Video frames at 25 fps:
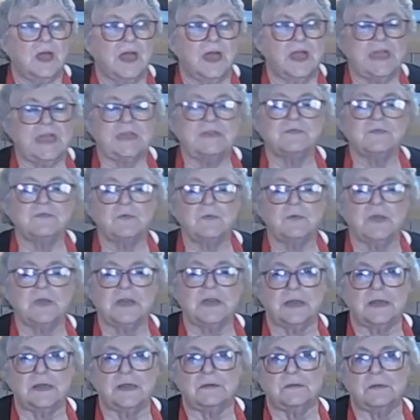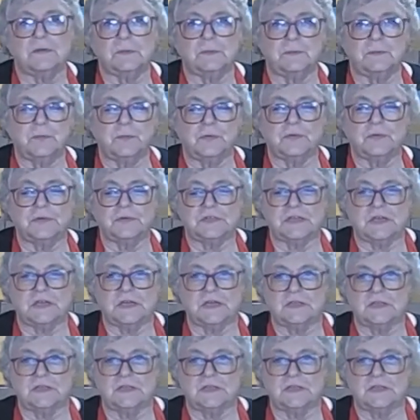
I even went out and bought